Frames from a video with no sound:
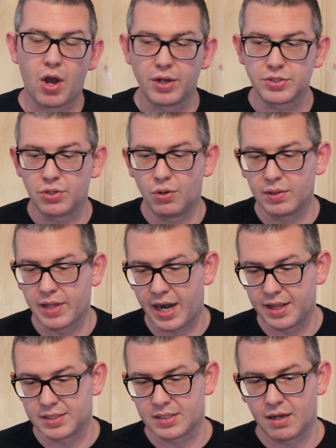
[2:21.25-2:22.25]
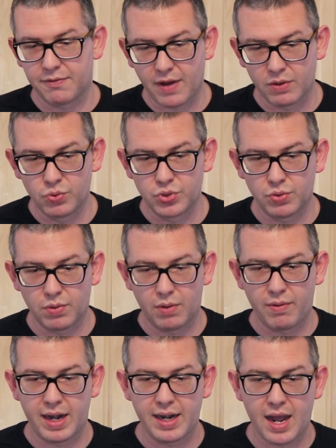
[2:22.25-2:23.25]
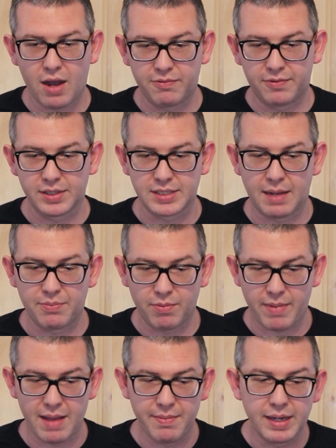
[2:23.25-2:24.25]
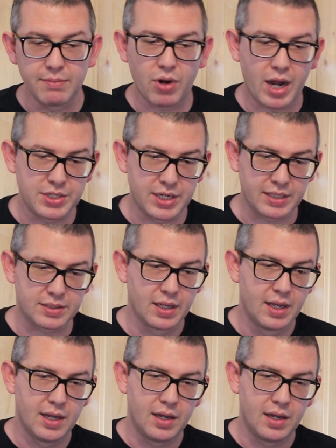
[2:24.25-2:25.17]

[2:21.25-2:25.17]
Also, a lot of the stuff on Wuxia World right now, for example, my main projects,